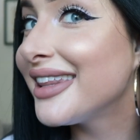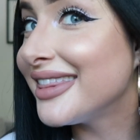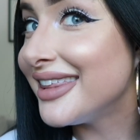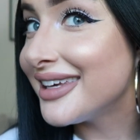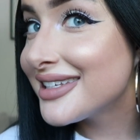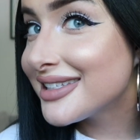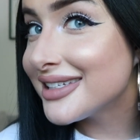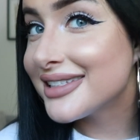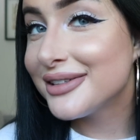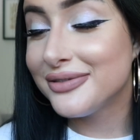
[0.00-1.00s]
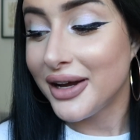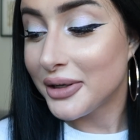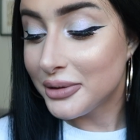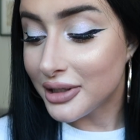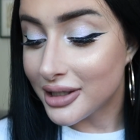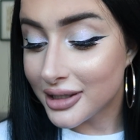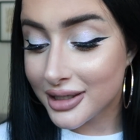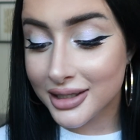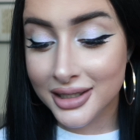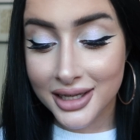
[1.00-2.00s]
This is the final
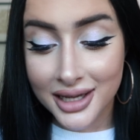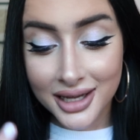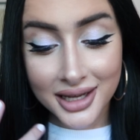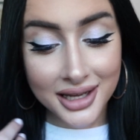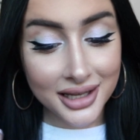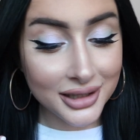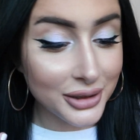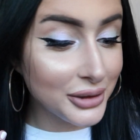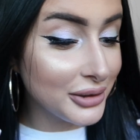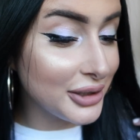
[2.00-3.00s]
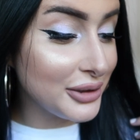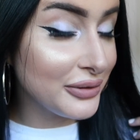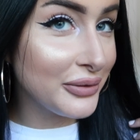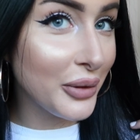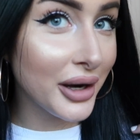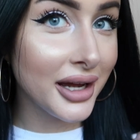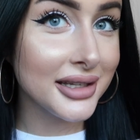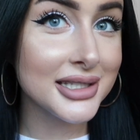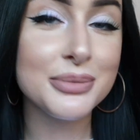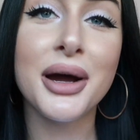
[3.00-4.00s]
look. Little Euphoria
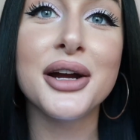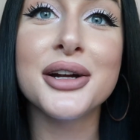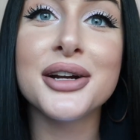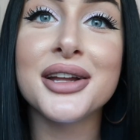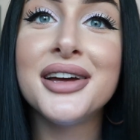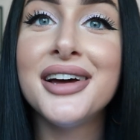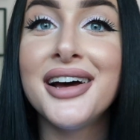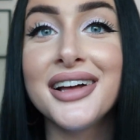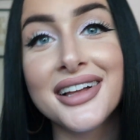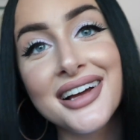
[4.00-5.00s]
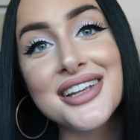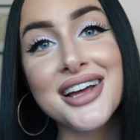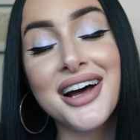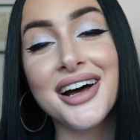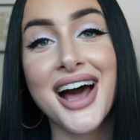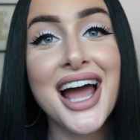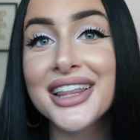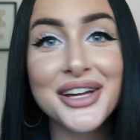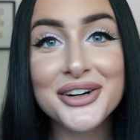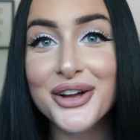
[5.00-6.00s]
inspired
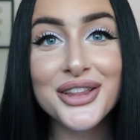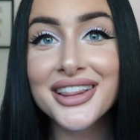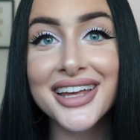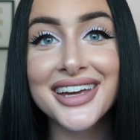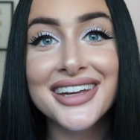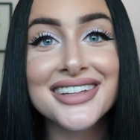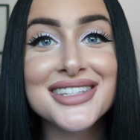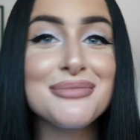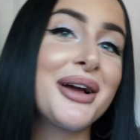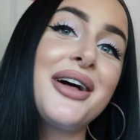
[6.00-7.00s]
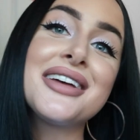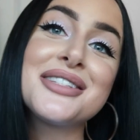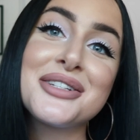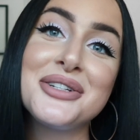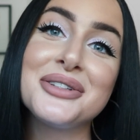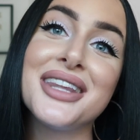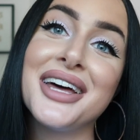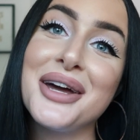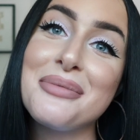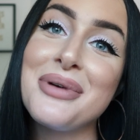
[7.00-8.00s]
highlighter on the lids, my classic nude
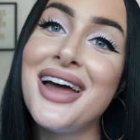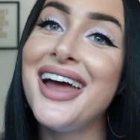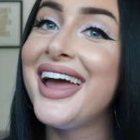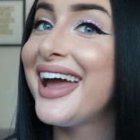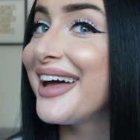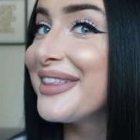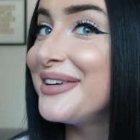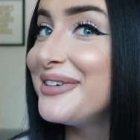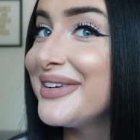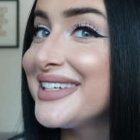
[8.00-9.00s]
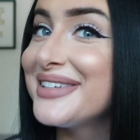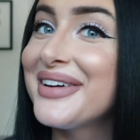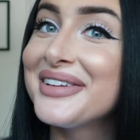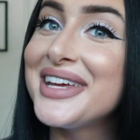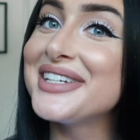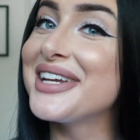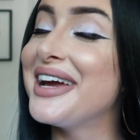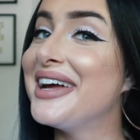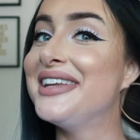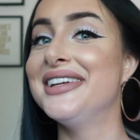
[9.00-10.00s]
lip, and the new Fenty
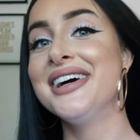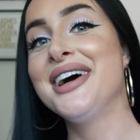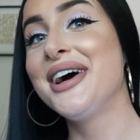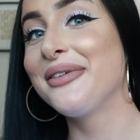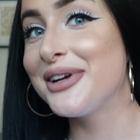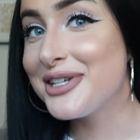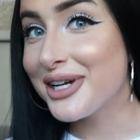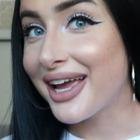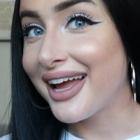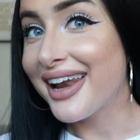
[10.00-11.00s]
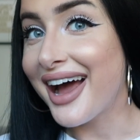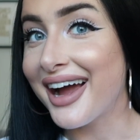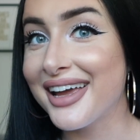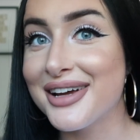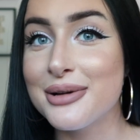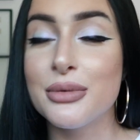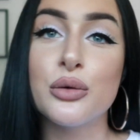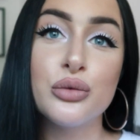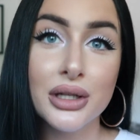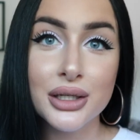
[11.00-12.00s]
foundation, which again, I
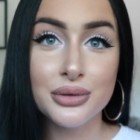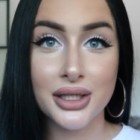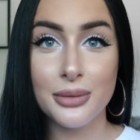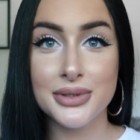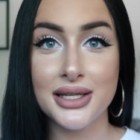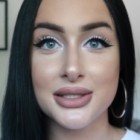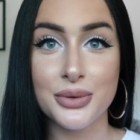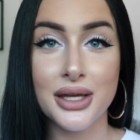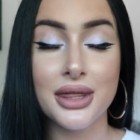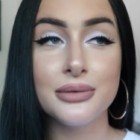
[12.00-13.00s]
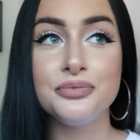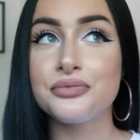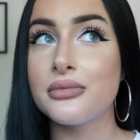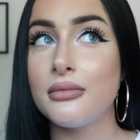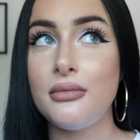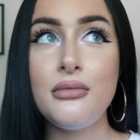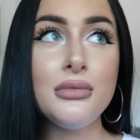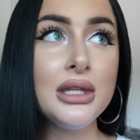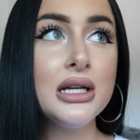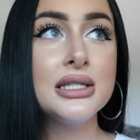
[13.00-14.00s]
am really, really obsessed with.
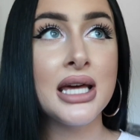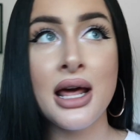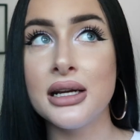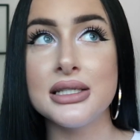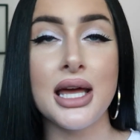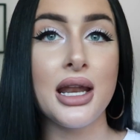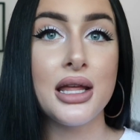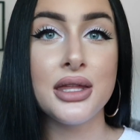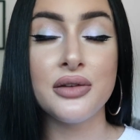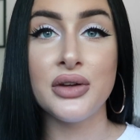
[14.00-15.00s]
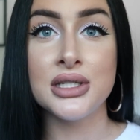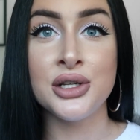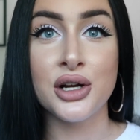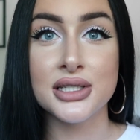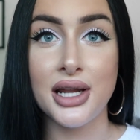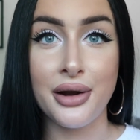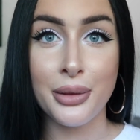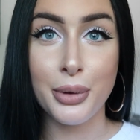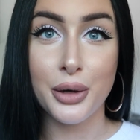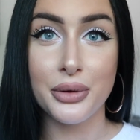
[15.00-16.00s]
10 out of 10. I think Fenty knocked it out of
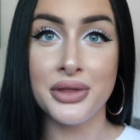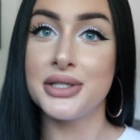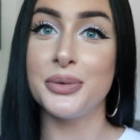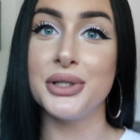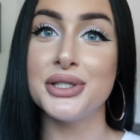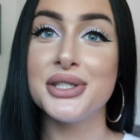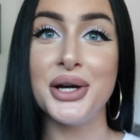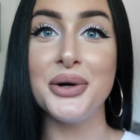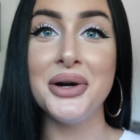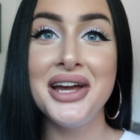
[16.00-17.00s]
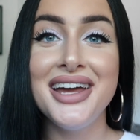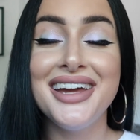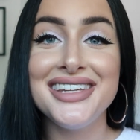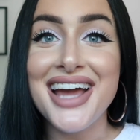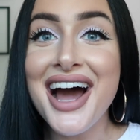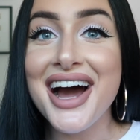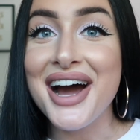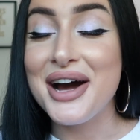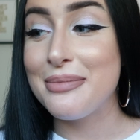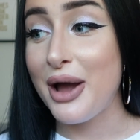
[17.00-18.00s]
the park with this one. So yeah,
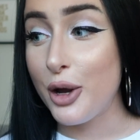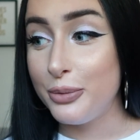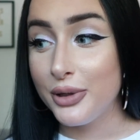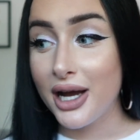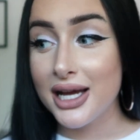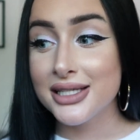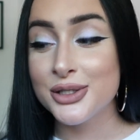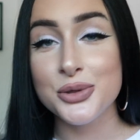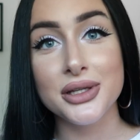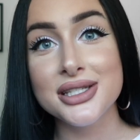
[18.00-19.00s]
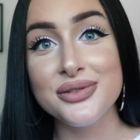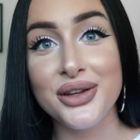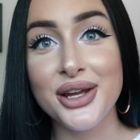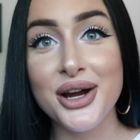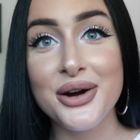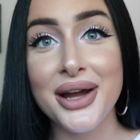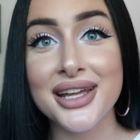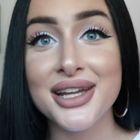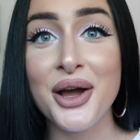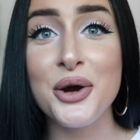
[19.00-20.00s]
I hope you guys enjoyed this video,
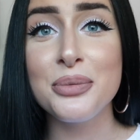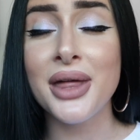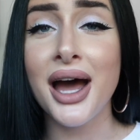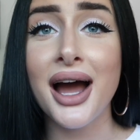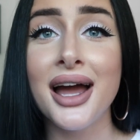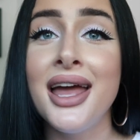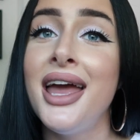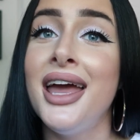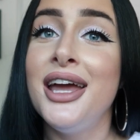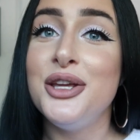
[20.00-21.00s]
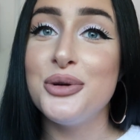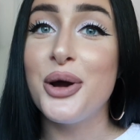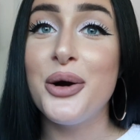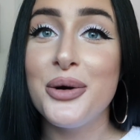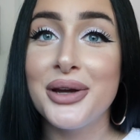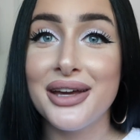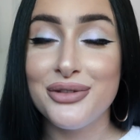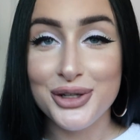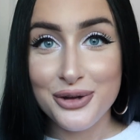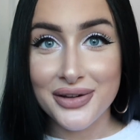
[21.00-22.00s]
and I hope that you go give
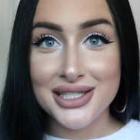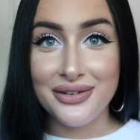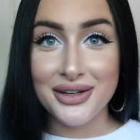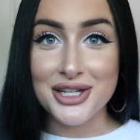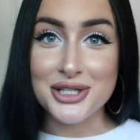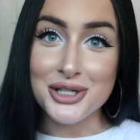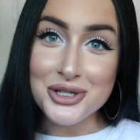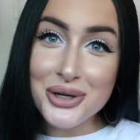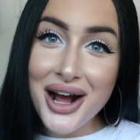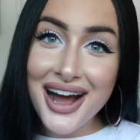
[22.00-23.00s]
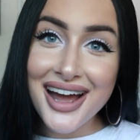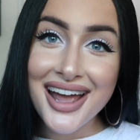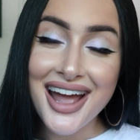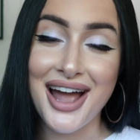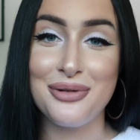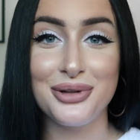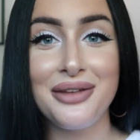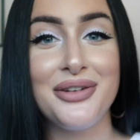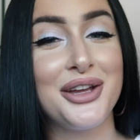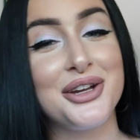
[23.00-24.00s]
the new Fenty foundation a try. I really
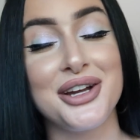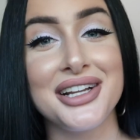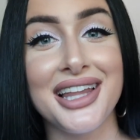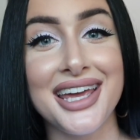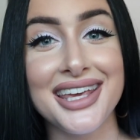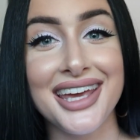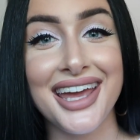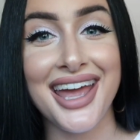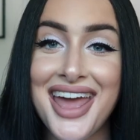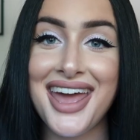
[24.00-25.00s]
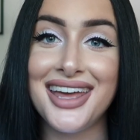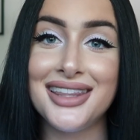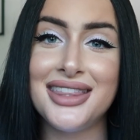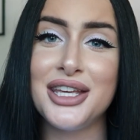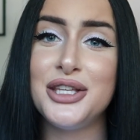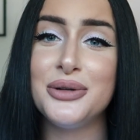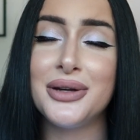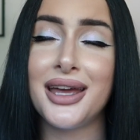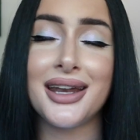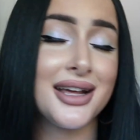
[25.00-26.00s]
feel like you're gonna like it, and thank you
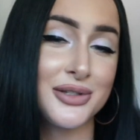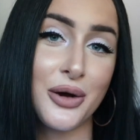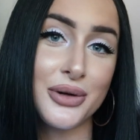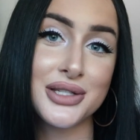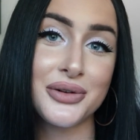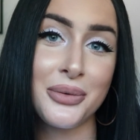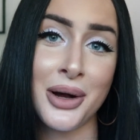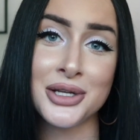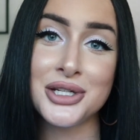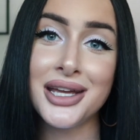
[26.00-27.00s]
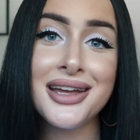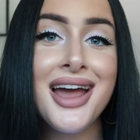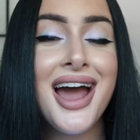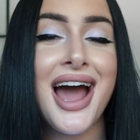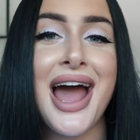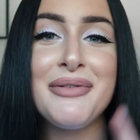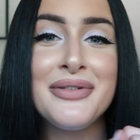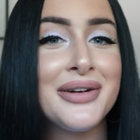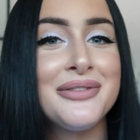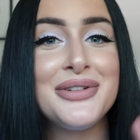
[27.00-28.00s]
again as always for watching. I have a
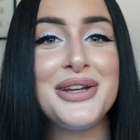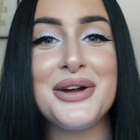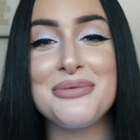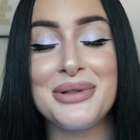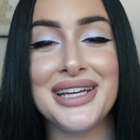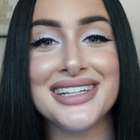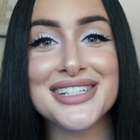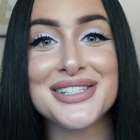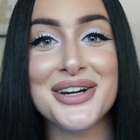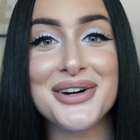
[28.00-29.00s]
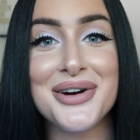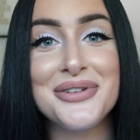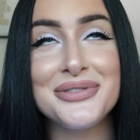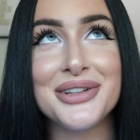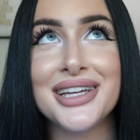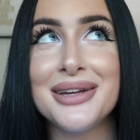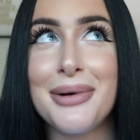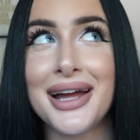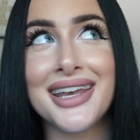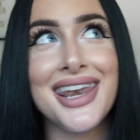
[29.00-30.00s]
fun video planned, so hopefully
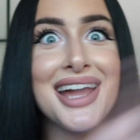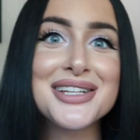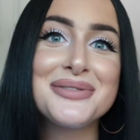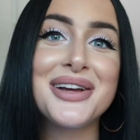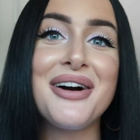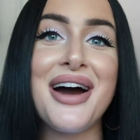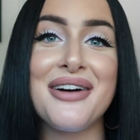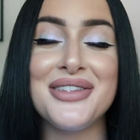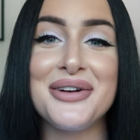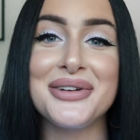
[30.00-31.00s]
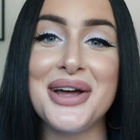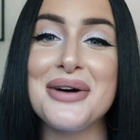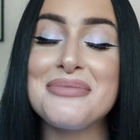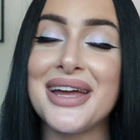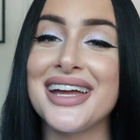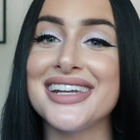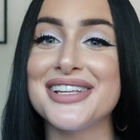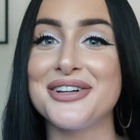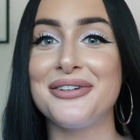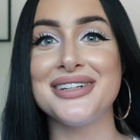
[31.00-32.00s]
by next week I'll have that one up, and
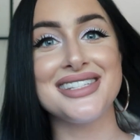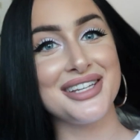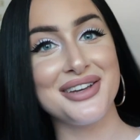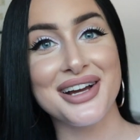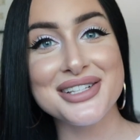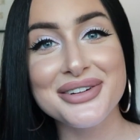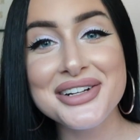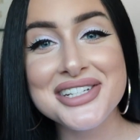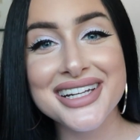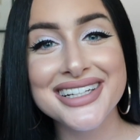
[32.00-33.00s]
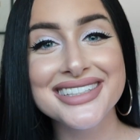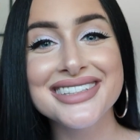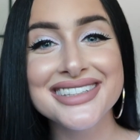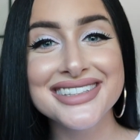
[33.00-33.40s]
as always, thank you guys for watching.